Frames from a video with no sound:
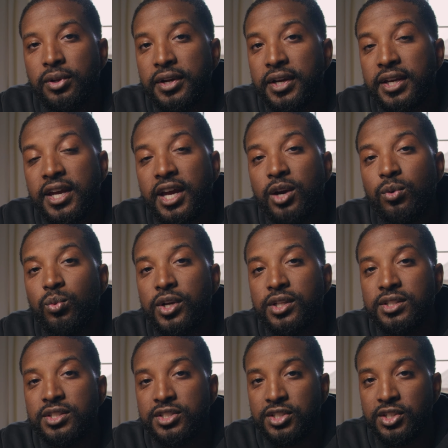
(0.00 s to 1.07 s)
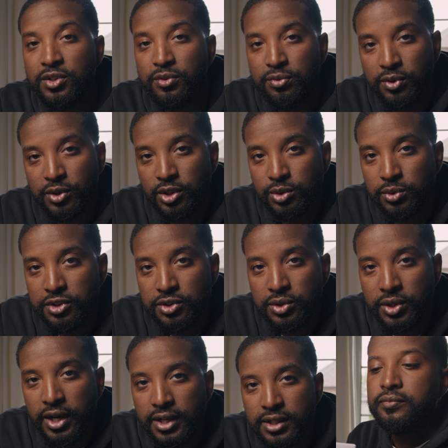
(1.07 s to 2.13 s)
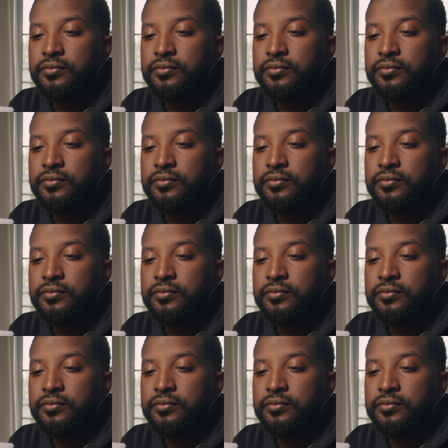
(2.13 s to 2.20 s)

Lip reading: and I can't wait to share the footage with you guys.